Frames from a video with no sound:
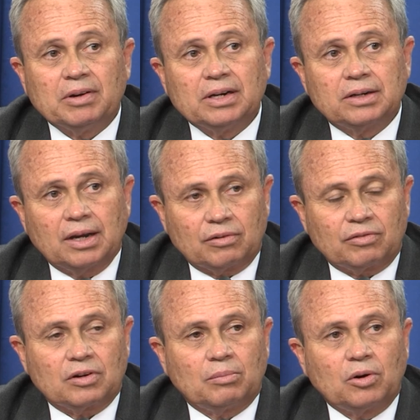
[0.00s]
a little
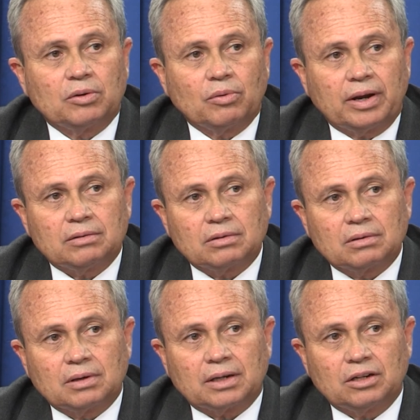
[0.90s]
careful about the rent
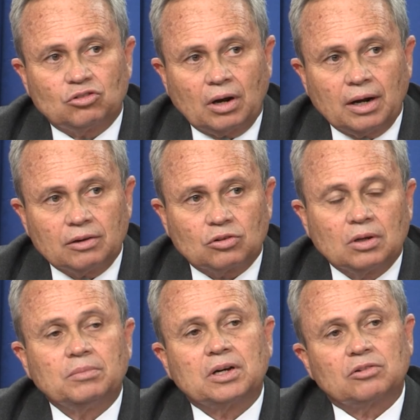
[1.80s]
that they charge,
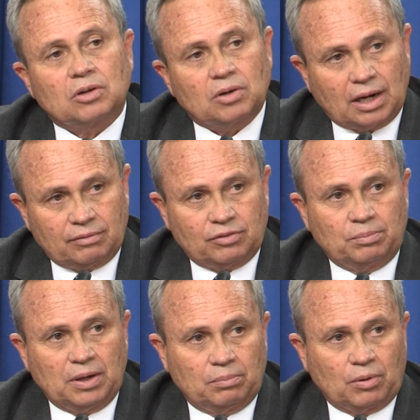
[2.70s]
because they're going to have to
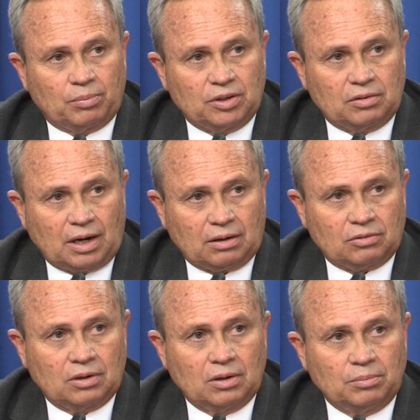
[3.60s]
pay property
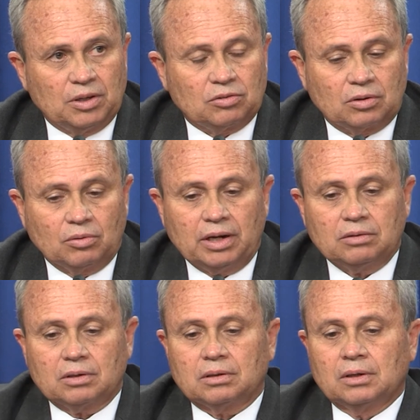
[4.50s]
tax based on the
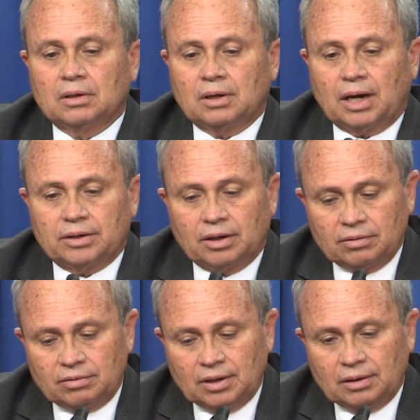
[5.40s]
rental. And the
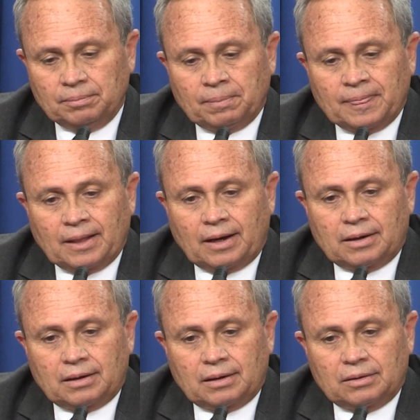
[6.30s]
other thing, Uh,
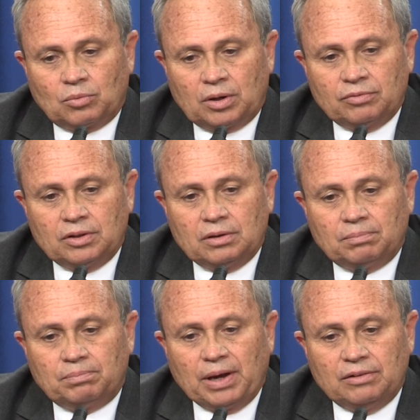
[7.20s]
one of the
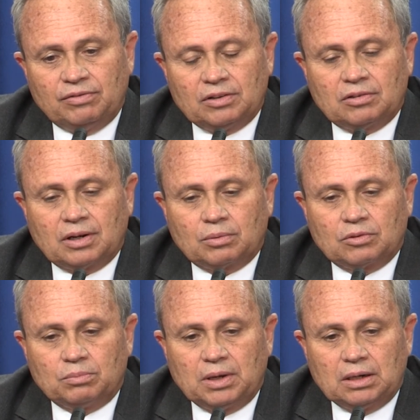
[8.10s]
benefits that
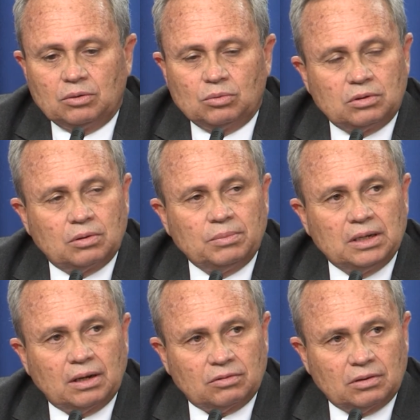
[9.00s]
was made known to me
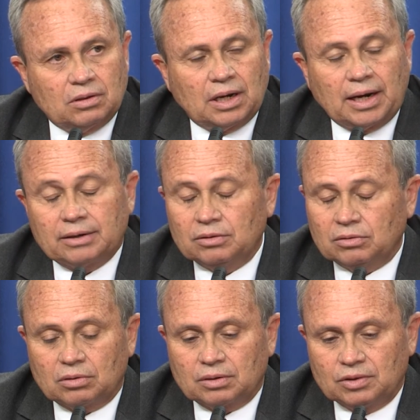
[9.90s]
yesterday, I hadn't
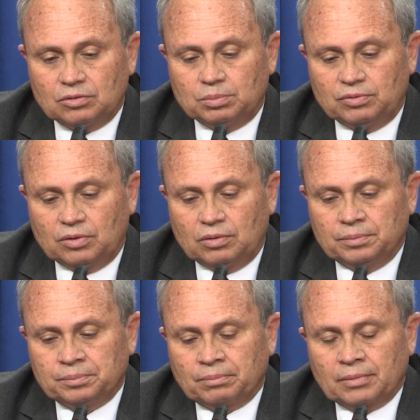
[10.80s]
thought of this before,
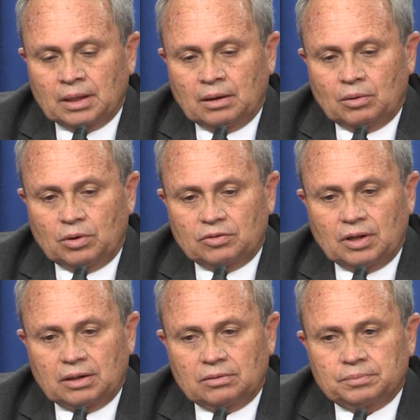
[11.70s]
was
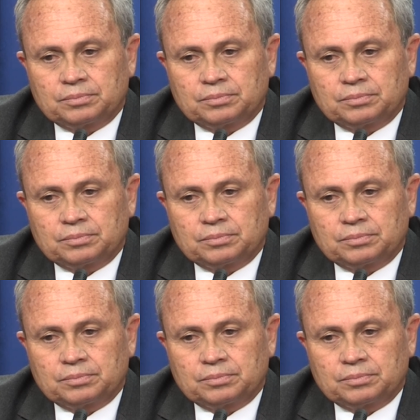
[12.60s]
that